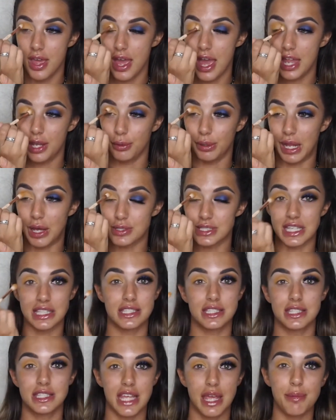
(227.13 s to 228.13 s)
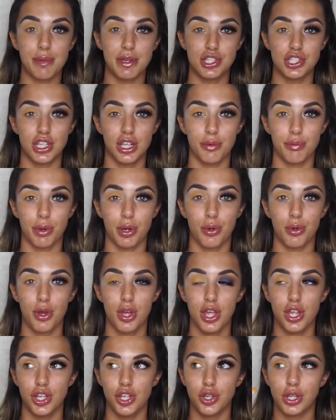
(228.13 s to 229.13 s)
anyone else has the same issue, but
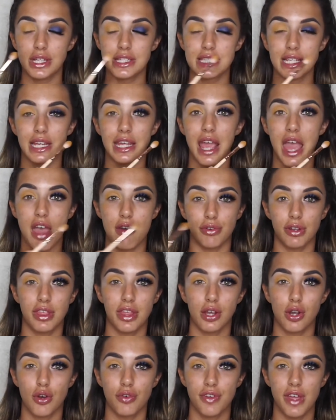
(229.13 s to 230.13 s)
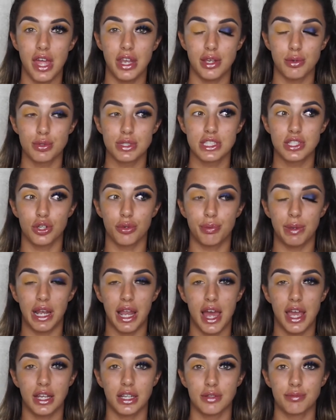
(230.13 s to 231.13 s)
you can delete everything off it and it will still be
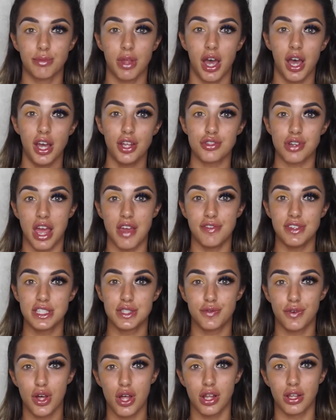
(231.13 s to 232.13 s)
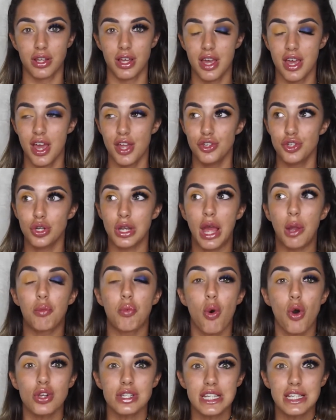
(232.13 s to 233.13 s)
like, hard drive is full. You're like,
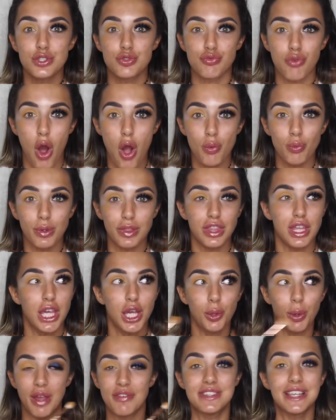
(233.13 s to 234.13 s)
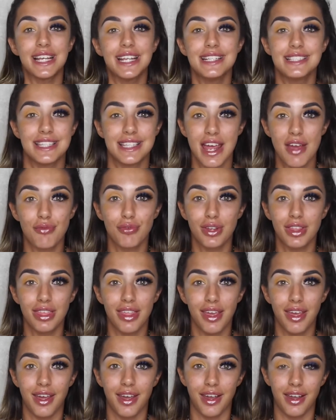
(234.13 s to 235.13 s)
what is wrong with you? I've deleted
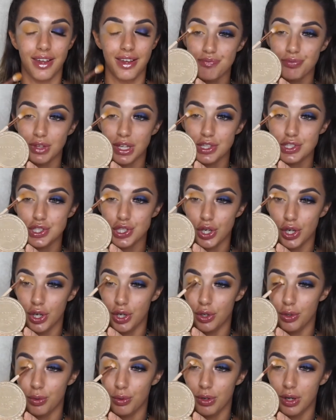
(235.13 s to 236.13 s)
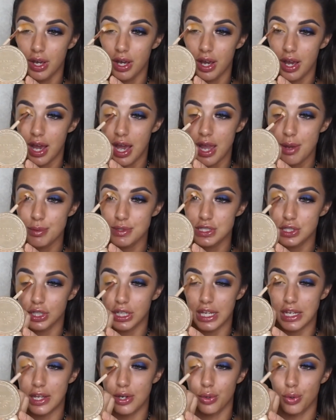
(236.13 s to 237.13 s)
everything. So I was
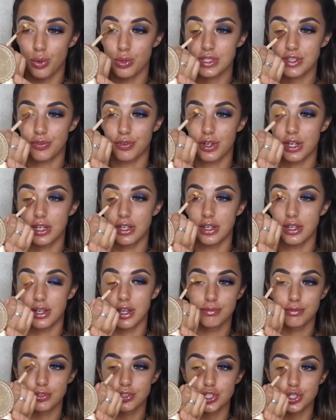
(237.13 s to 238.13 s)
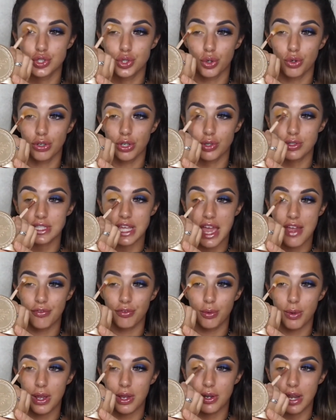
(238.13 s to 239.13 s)
looking at all different tutorials
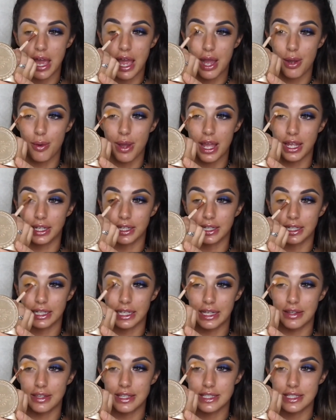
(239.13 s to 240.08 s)
everywhere on how I could clean